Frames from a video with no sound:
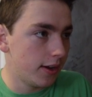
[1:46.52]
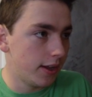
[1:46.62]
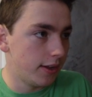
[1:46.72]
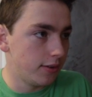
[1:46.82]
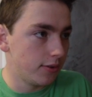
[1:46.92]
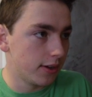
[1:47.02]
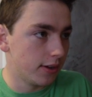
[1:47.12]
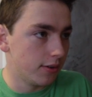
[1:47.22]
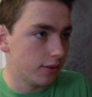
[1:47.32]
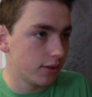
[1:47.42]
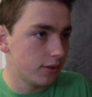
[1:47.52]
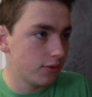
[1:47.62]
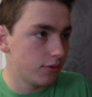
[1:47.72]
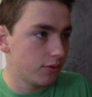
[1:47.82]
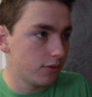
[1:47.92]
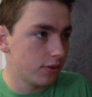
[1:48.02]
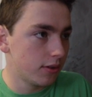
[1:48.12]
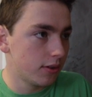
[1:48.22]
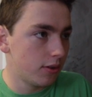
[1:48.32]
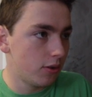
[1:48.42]
And you can
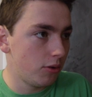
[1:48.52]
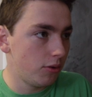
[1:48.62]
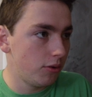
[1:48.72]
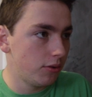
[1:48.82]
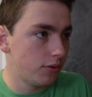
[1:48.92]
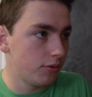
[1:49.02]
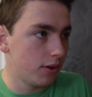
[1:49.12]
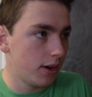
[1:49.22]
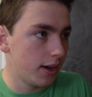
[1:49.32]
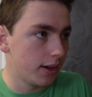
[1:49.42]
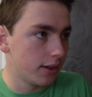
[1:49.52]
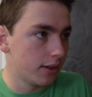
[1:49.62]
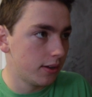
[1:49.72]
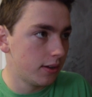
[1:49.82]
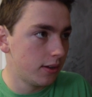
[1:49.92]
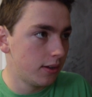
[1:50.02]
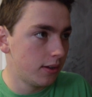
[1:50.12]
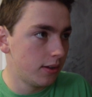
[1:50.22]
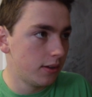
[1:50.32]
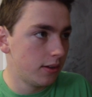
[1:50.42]
hold, drag,
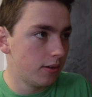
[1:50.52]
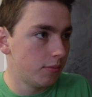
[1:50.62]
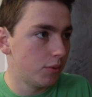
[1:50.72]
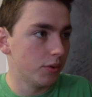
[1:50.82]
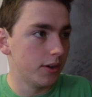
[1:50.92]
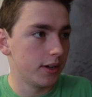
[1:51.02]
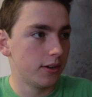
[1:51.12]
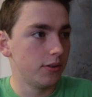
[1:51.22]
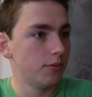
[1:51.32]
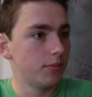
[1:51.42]
but we're not going to do it